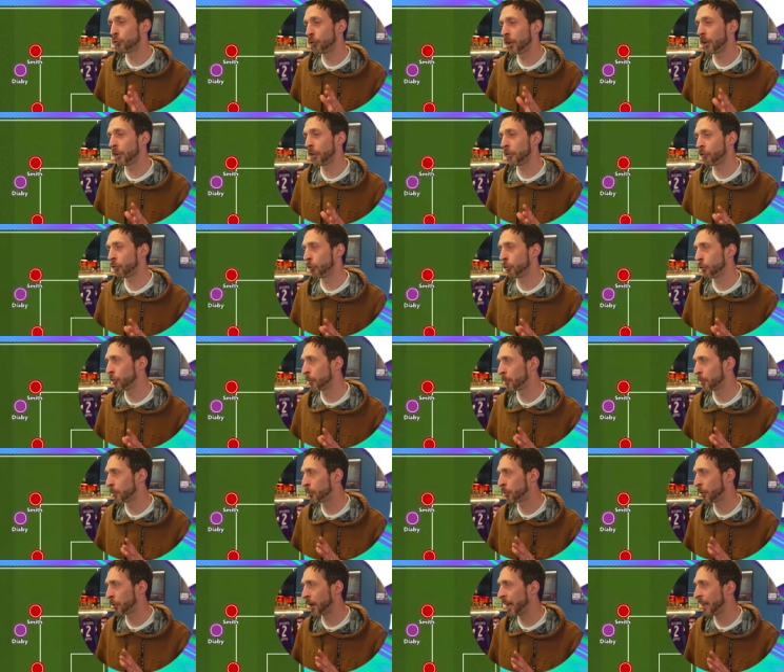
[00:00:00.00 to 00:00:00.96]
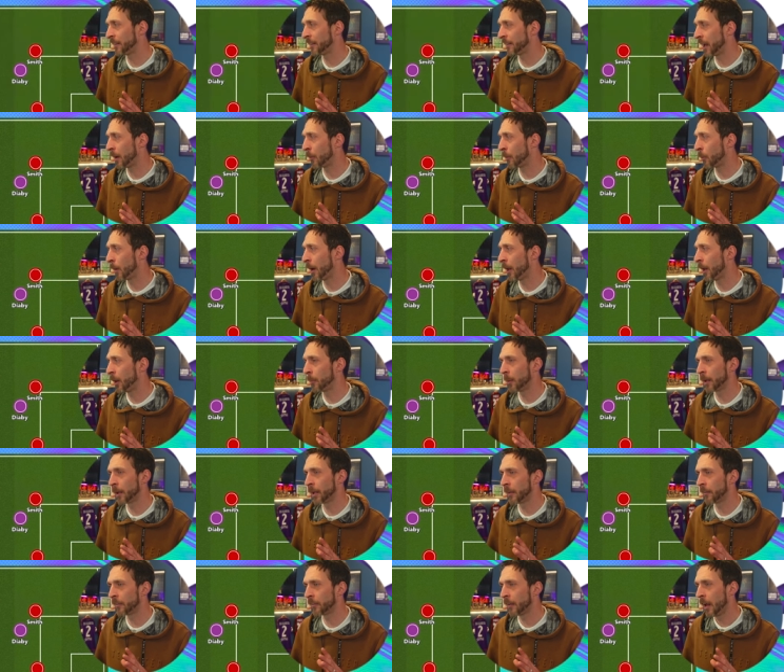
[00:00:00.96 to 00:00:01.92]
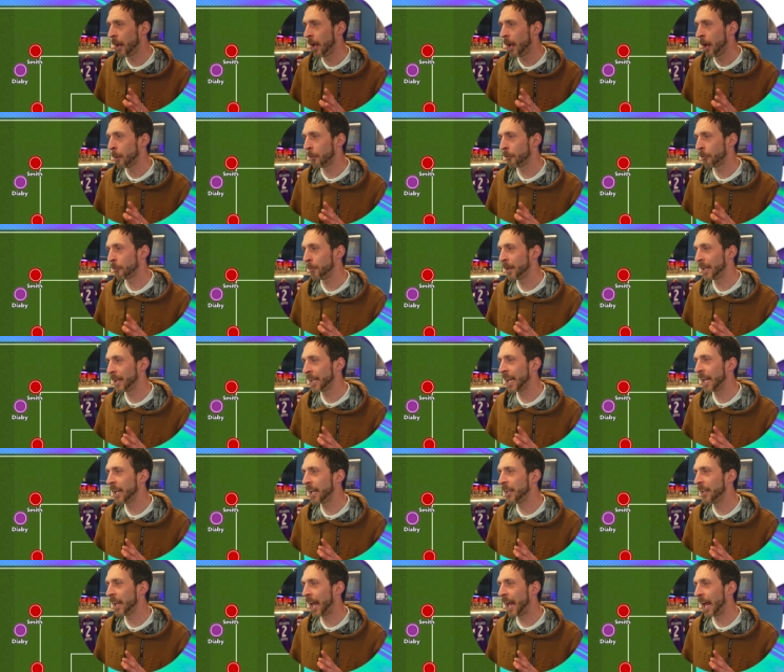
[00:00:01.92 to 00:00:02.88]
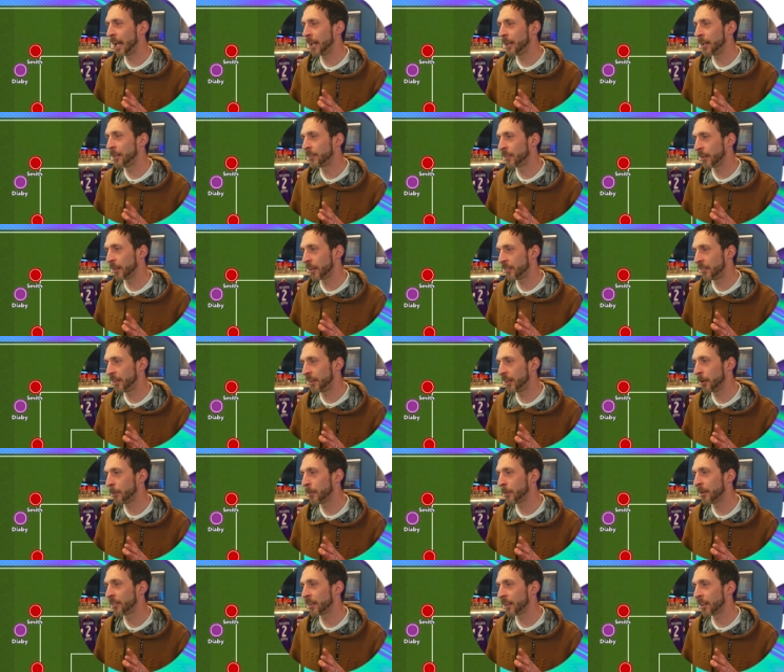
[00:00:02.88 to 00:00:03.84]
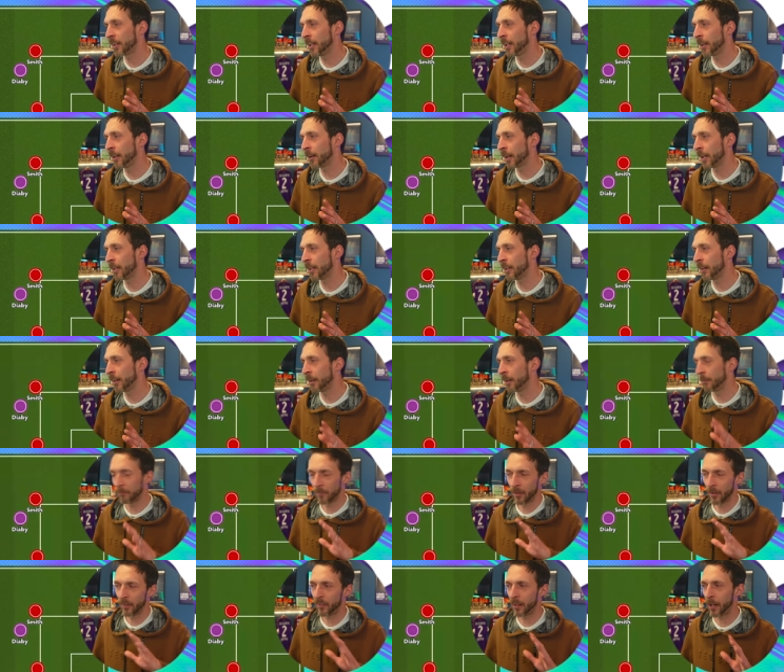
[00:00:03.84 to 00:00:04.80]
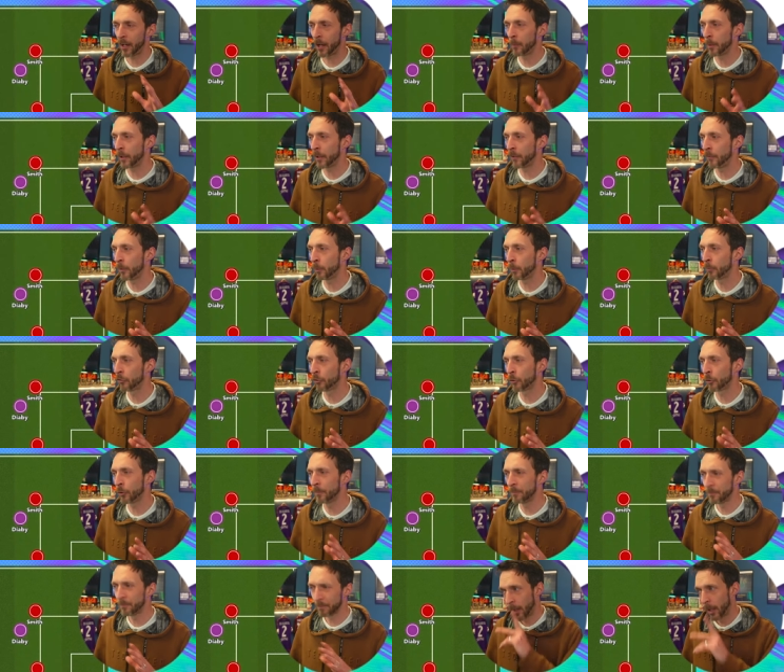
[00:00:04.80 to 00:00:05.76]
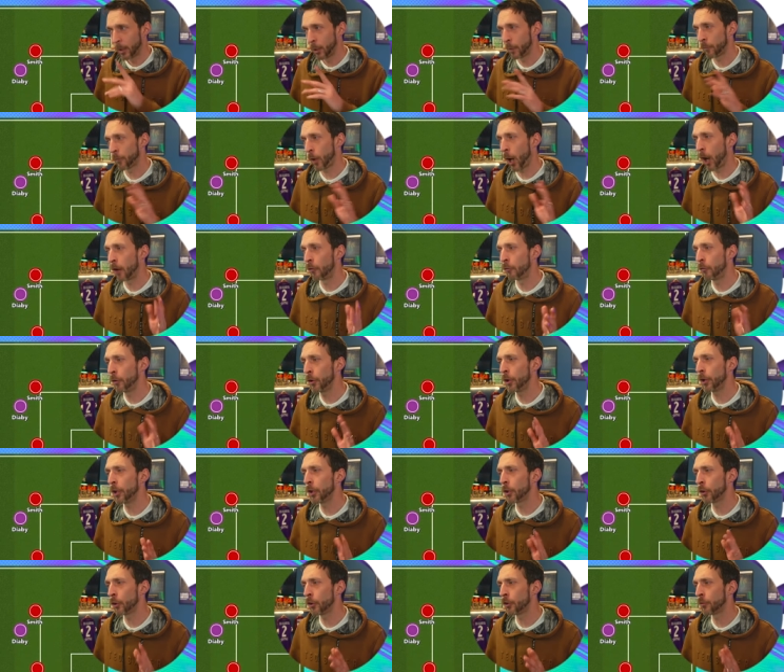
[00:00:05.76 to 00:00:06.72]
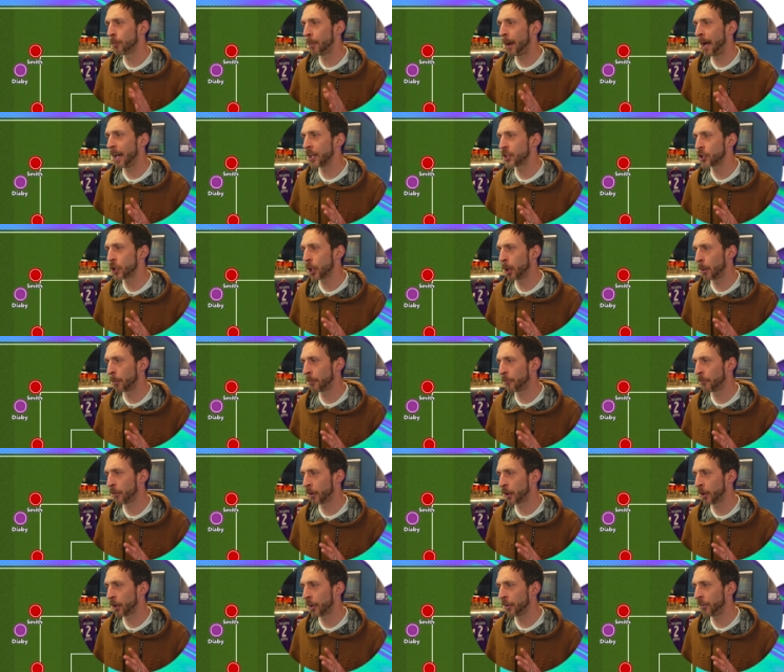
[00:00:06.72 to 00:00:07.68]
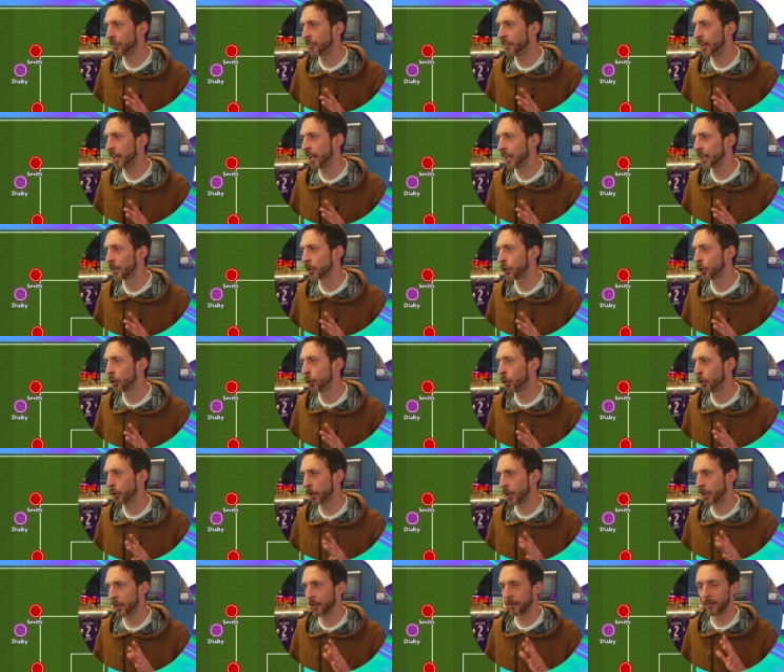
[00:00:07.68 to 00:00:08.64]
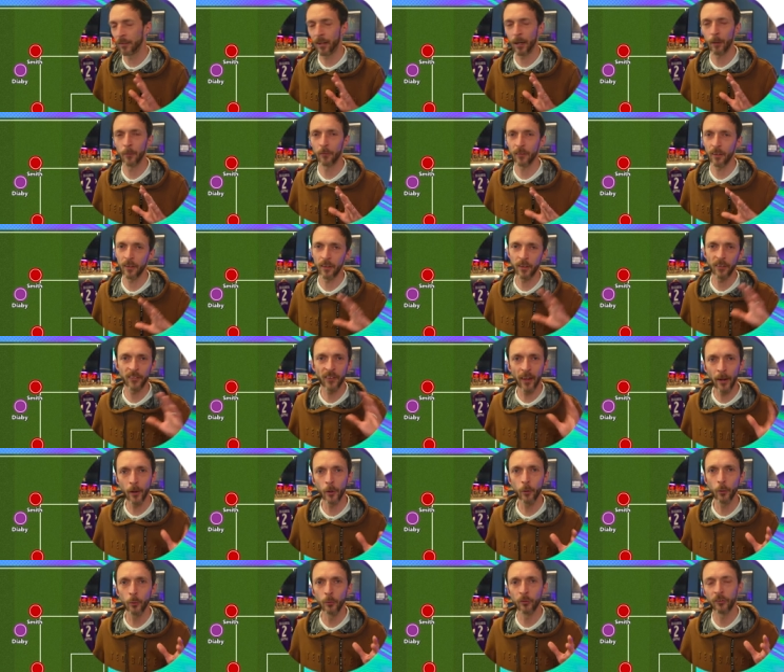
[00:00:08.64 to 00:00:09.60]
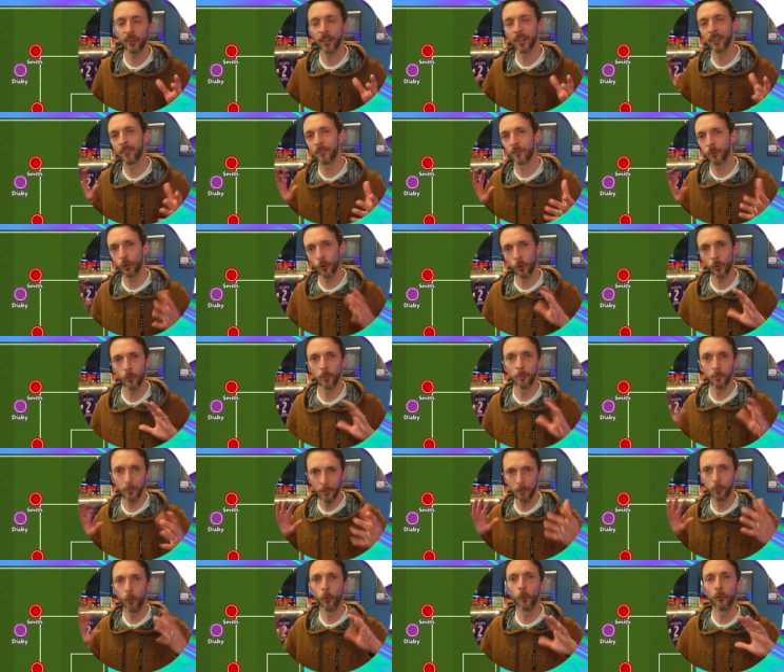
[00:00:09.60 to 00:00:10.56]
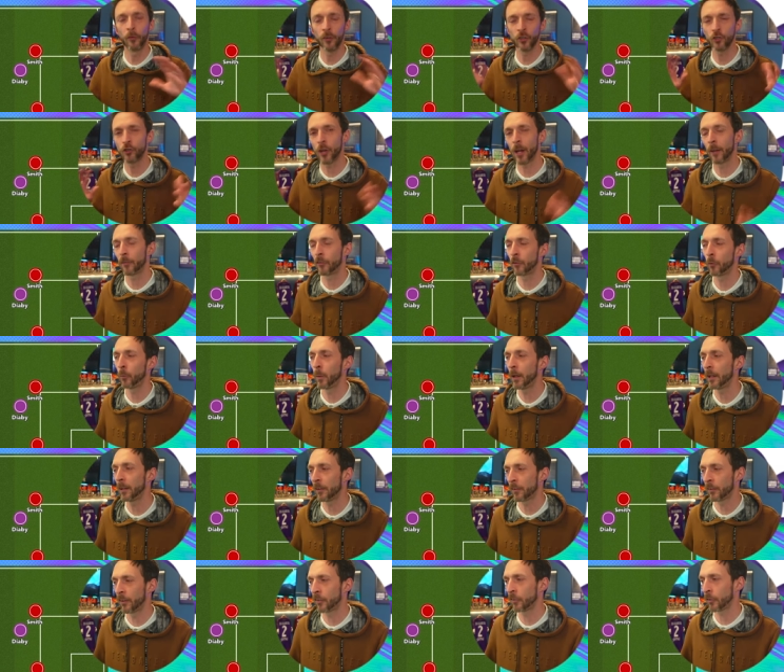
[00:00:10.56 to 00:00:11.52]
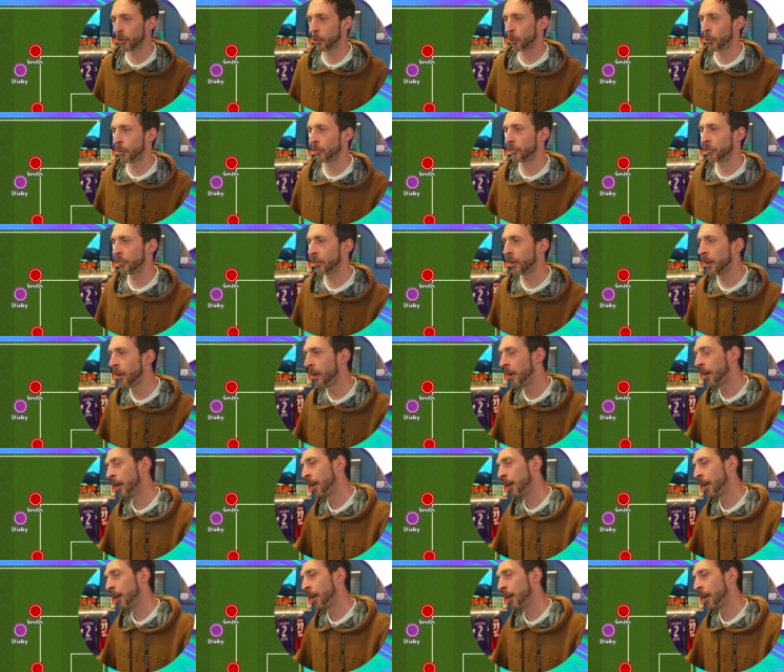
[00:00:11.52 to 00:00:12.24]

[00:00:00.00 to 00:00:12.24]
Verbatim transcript: really suit them pretty damn well, because with McGinn and Tielemans in here in the, the centre midfield zone, you've got a really good matchup for Christie and Cook in terms of the styles and, you know, both the strengths and weaknesses across